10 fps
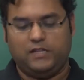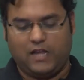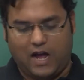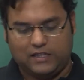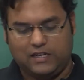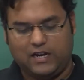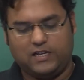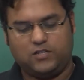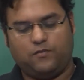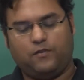Other
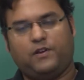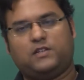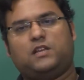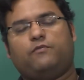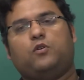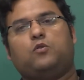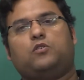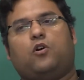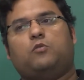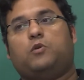kinds of effects that we could
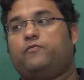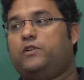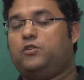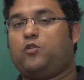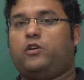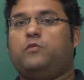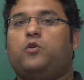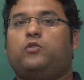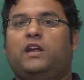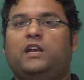talk about when you're talking
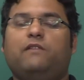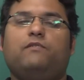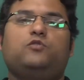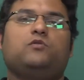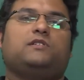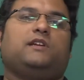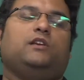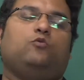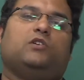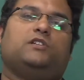about individuals in
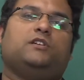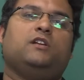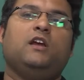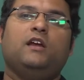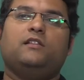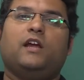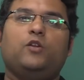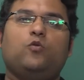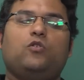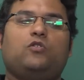question, then
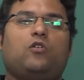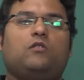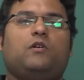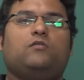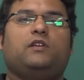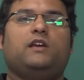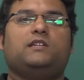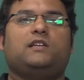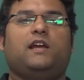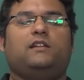you could talk about
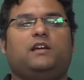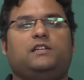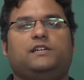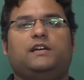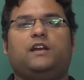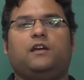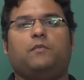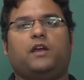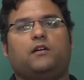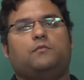things like their genetic
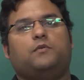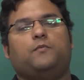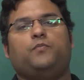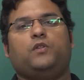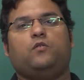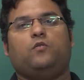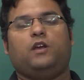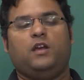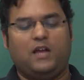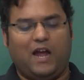makeup.
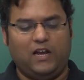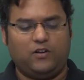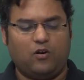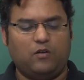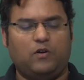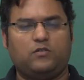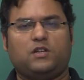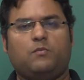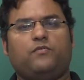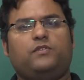Okay, I'll talk about
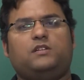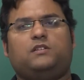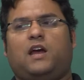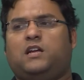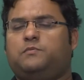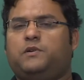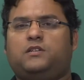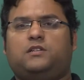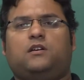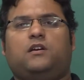some of these
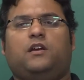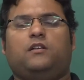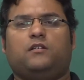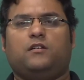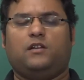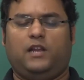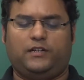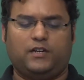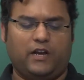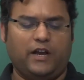aspects in the
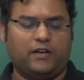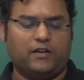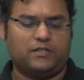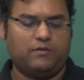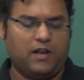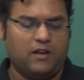lecture later as well,